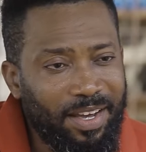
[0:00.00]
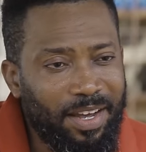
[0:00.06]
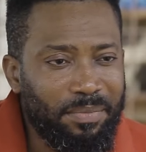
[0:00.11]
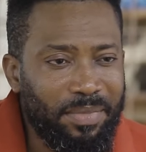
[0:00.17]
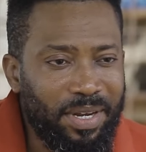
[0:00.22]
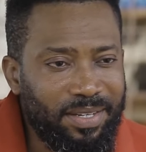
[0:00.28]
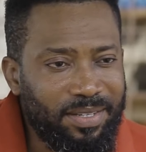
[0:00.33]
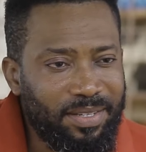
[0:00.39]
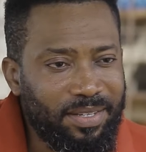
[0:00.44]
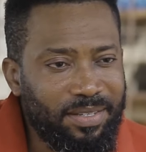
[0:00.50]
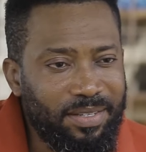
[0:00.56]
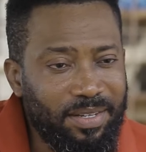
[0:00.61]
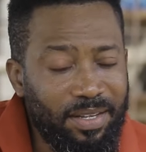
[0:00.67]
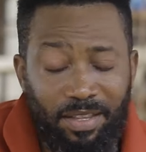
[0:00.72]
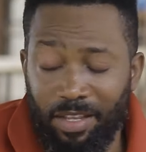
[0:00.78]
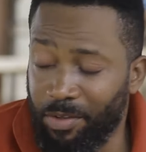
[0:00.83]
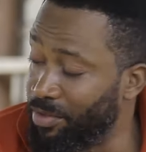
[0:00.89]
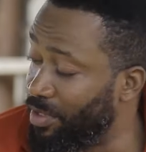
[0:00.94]
and my
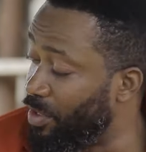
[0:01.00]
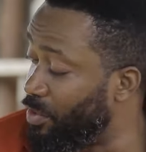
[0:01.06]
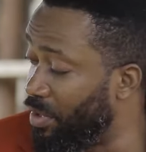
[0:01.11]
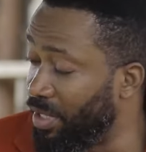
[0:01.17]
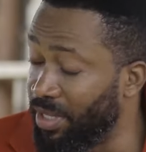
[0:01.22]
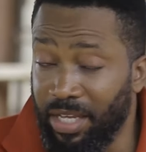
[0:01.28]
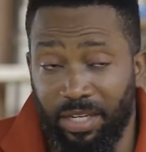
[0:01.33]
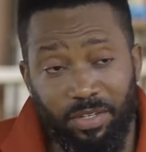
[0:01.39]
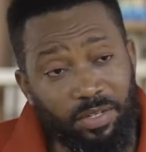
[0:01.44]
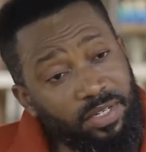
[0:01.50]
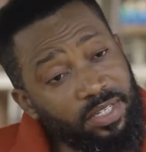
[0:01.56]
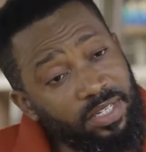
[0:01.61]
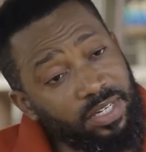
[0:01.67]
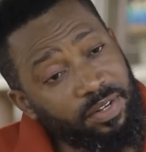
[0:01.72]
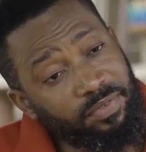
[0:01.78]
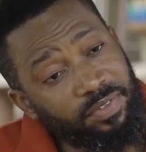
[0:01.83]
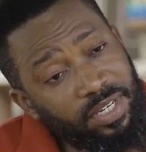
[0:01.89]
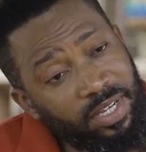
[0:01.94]
sister, the one that
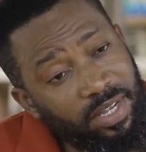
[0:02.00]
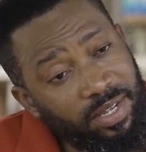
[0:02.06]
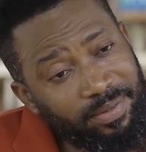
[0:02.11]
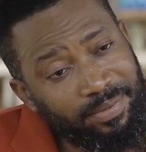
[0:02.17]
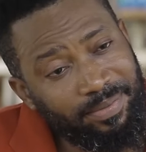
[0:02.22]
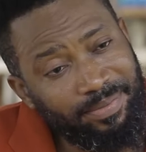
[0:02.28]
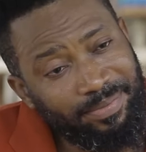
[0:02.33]
just left here,